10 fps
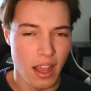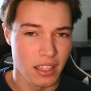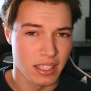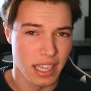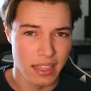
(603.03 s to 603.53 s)

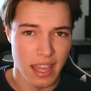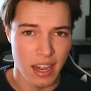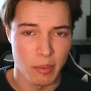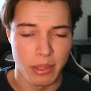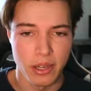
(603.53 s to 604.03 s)
link that
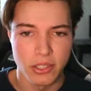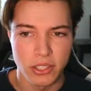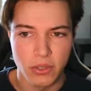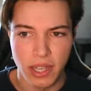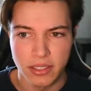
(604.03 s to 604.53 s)
up here so you
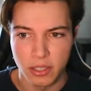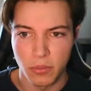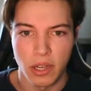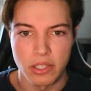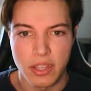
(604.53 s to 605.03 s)
guys can
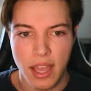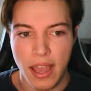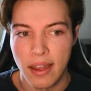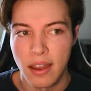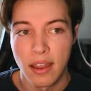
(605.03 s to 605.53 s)
watch
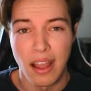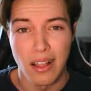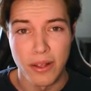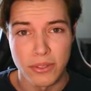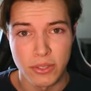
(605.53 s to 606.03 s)
that. I'll
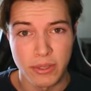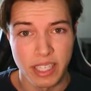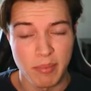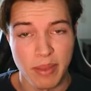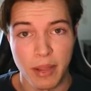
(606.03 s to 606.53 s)
also
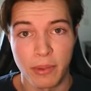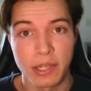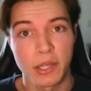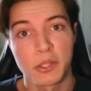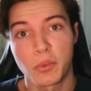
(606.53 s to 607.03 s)
link my
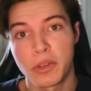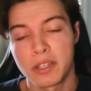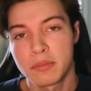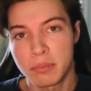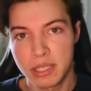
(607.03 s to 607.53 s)
Windows one
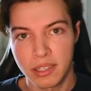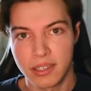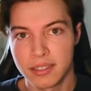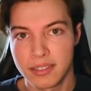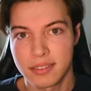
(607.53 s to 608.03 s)

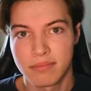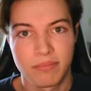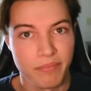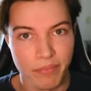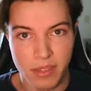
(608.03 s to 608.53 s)
because
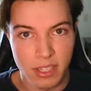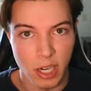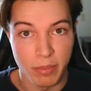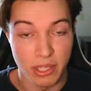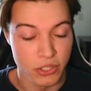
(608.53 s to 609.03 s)

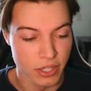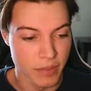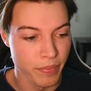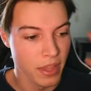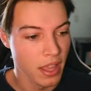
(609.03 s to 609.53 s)
CyberPatriot,
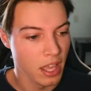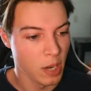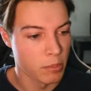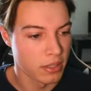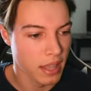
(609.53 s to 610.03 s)
and I'll
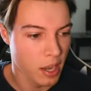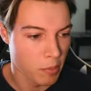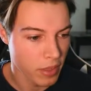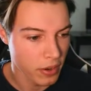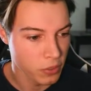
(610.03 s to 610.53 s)
put that up
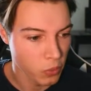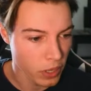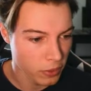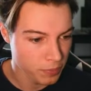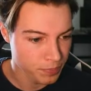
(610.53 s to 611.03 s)
there as
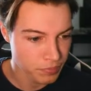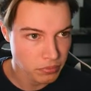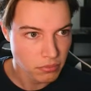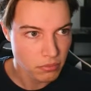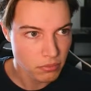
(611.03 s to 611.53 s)
well.
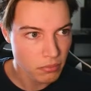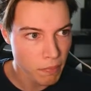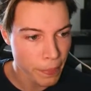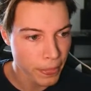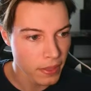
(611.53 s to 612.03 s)

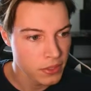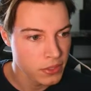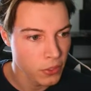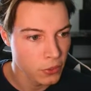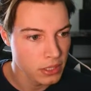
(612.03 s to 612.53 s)

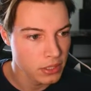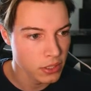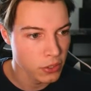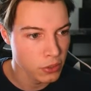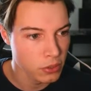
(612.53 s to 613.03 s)
So let's
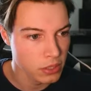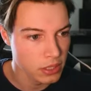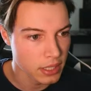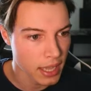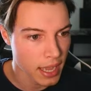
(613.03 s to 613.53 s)
go look
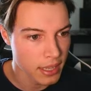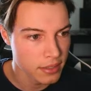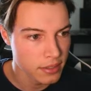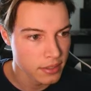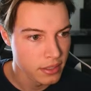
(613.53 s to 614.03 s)
at
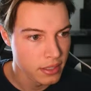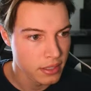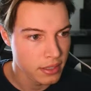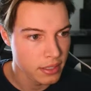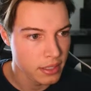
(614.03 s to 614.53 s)

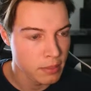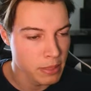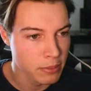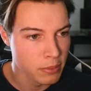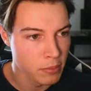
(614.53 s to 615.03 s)
the
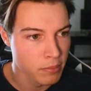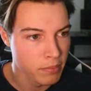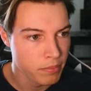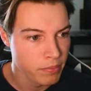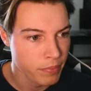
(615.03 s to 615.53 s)
minimum
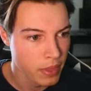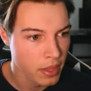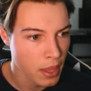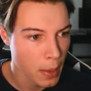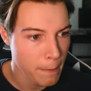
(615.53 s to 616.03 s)

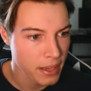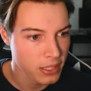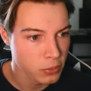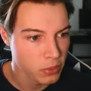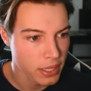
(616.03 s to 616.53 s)

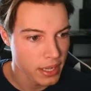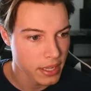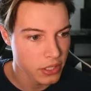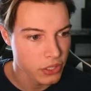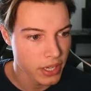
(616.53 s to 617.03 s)
password
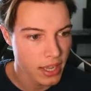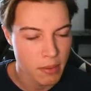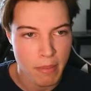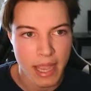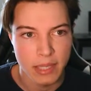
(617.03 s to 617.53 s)
age and
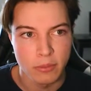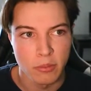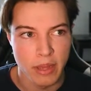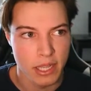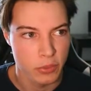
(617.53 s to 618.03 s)
maximum
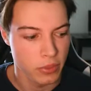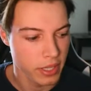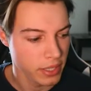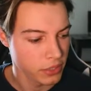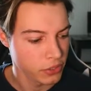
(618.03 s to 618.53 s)
password
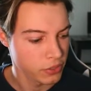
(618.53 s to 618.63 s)
age.